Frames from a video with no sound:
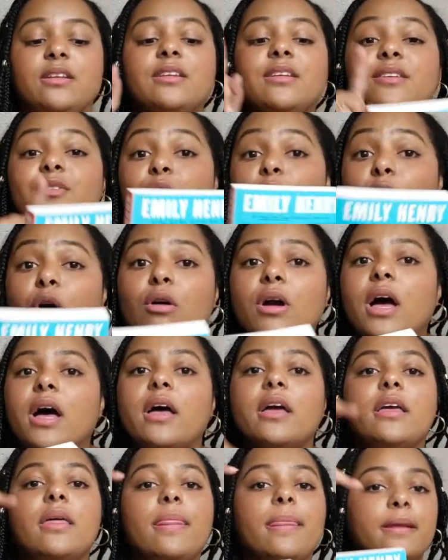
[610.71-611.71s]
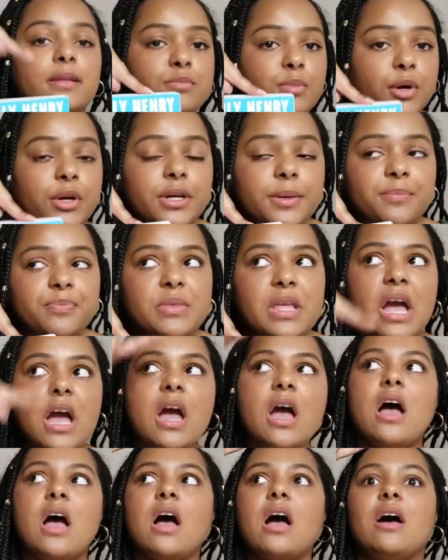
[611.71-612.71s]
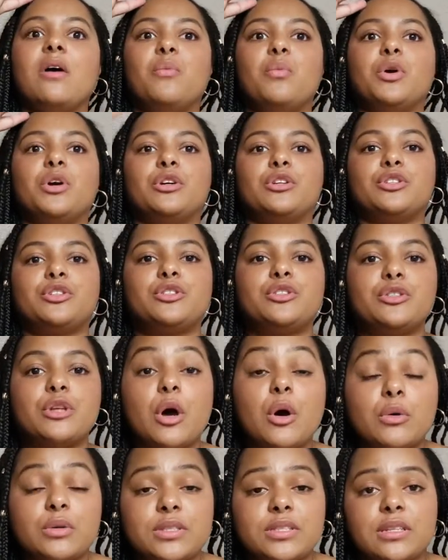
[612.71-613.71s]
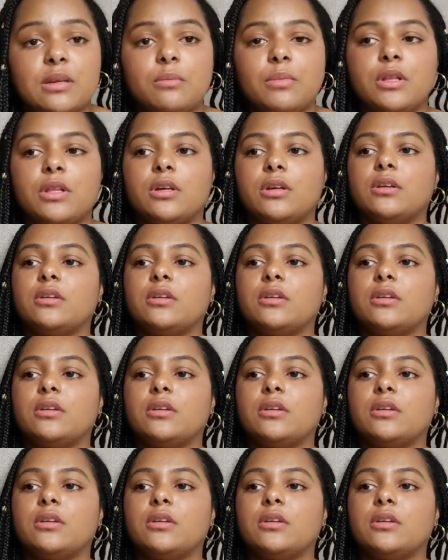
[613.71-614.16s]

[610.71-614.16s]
Nora in this book were so similar.